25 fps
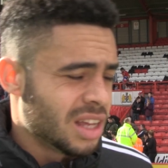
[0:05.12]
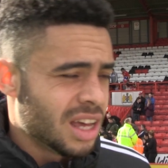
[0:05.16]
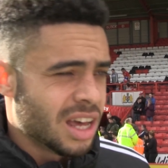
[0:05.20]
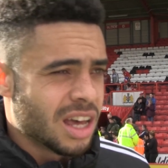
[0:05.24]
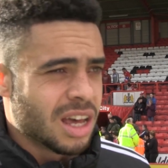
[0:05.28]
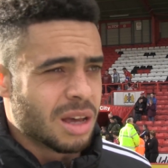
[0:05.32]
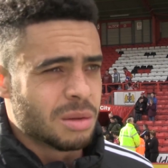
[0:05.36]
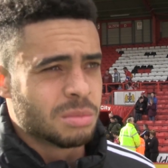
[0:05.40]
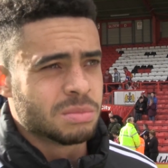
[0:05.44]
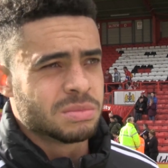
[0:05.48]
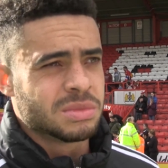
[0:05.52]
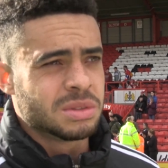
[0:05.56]

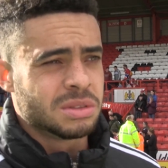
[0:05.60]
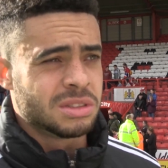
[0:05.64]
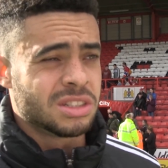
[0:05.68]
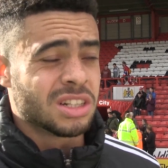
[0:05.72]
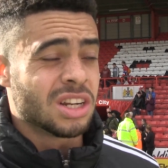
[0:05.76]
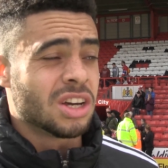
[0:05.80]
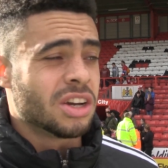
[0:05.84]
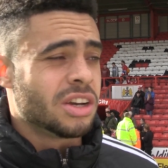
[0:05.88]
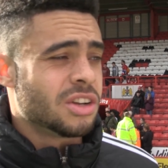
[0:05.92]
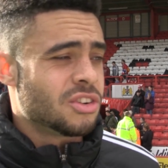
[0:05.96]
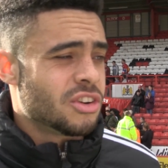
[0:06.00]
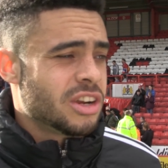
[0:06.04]
Um,
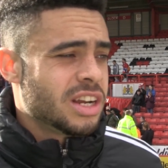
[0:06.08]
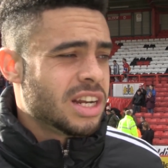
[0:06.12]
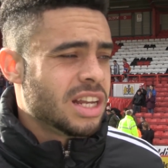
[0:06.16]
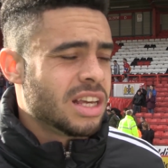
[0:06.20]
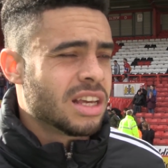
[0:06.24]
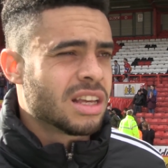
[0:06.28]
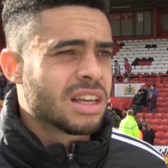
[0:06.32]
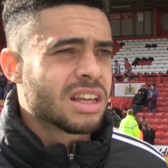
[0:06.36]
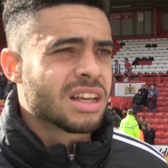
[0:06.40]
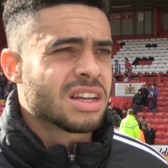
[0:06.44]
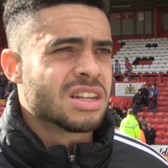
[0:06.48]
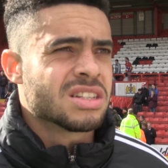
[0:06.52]
delighted really
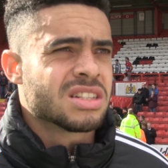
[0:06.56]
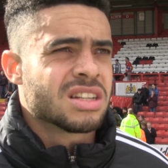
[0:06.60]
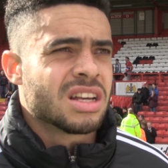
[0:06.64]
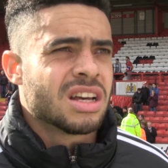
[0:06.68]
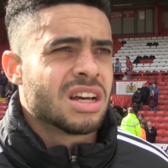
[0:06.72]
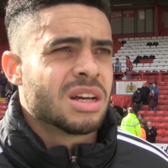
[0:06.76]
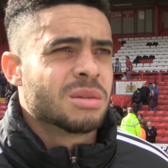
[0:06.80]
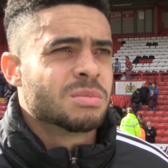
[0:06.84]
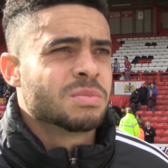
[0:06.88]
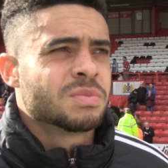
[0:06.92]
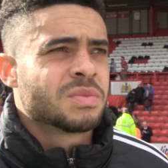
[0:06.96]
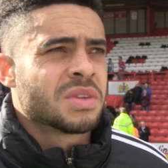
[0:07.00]
because
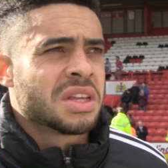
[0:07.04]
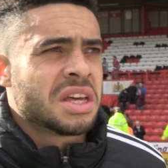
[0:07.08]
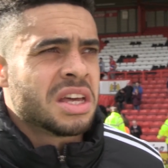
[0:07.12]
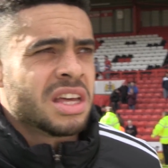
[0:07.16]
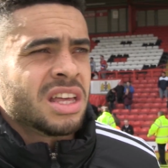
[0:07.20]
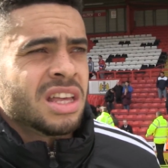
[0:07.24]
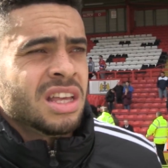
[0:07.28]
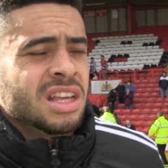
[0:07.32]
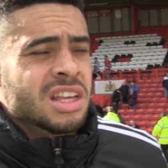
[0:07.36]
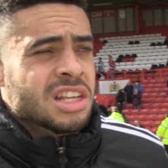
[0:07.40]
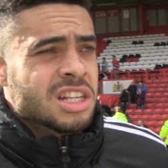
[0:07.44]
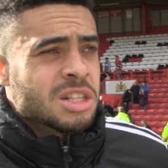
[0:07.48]
um,
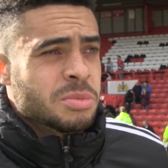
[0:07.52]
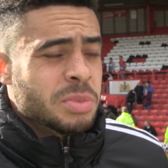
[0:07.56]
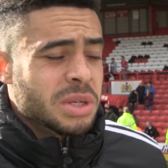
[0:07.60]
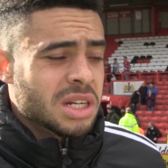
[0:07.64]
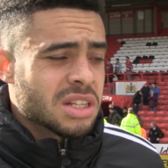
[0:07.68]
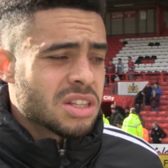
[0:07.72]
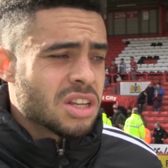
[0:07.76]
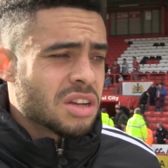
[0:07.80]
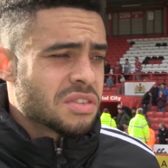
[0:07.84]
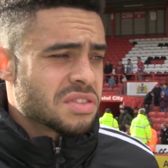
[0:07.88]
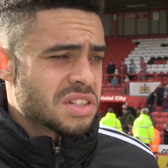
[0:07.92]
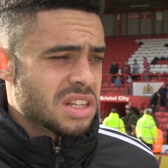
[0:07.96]
it's been a
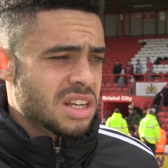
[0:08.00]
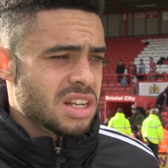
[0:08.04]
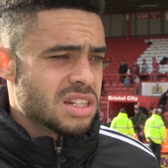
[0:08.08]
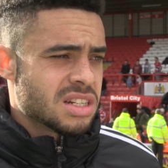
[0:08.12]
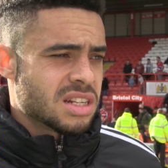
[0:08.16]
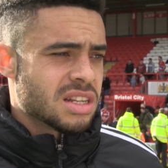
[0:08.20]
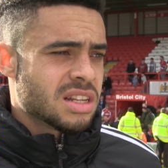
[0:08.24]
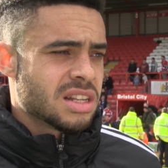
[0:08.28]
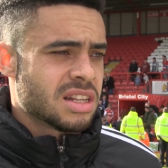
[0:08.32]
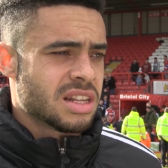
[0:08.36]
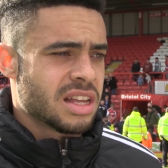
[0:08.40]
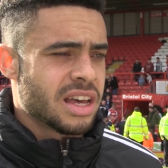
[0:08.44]
tough season
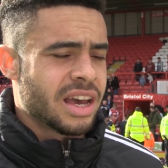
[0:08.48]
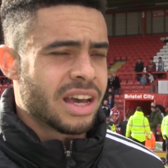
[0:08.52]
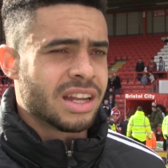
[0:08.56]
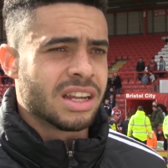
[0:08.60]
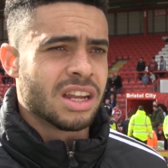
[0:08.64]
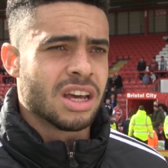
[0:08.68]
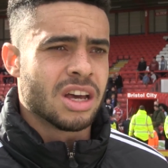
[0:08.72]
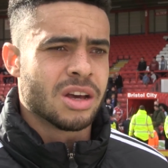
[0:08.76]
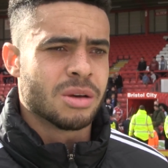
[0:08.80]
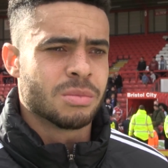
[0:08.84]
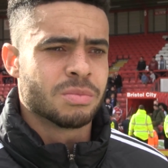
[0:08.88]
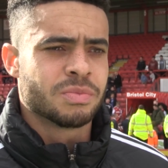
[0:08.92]
and
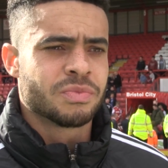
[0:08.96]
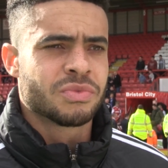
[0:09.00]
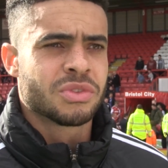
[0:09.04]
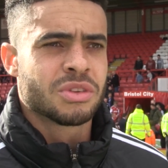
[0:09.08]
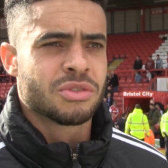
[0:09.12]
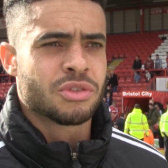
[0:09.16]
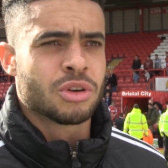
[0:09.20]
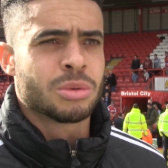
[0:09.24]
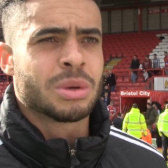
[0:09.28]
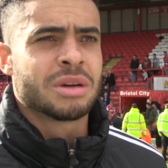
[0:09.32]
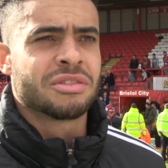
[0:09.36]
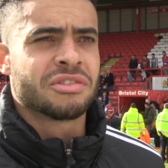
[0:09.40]
um,
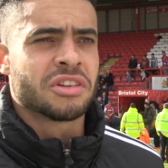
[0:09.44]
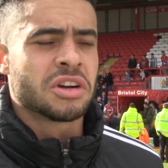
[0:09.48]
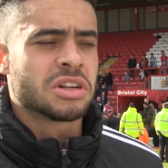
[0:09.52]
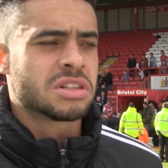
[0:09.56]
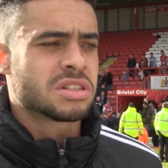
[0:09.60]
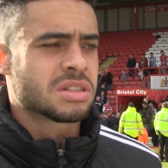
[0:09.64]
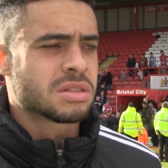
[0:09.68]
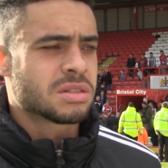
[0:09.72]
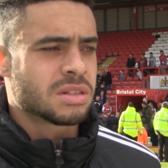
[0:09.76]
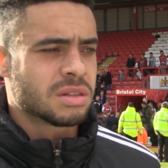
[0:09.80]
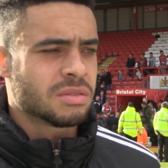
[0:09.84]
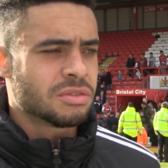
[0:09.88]
for my
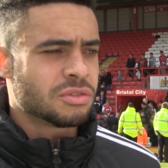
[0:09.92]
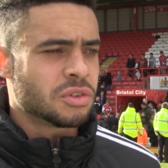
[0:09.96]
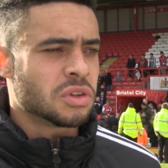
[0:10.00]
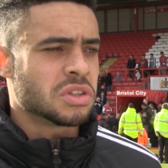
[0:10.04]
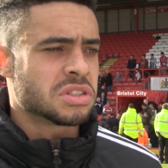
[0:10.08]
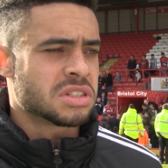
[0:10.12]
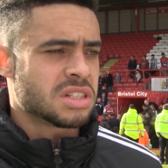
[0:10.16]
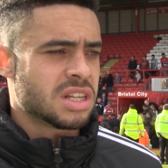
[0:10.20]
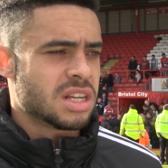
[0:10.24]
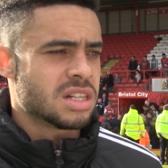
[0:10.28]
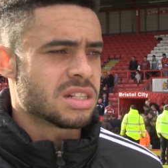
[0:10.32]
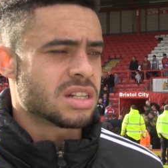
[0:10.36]
first full
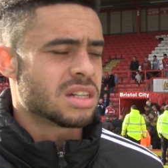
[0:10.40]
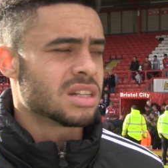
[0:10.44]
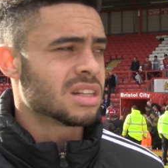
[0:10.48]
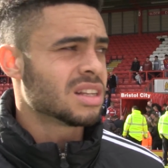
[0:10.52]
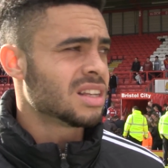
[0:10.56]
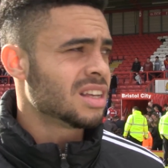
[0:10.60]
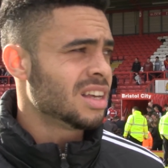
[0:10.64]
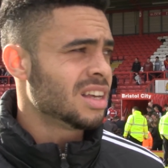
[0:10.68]
season,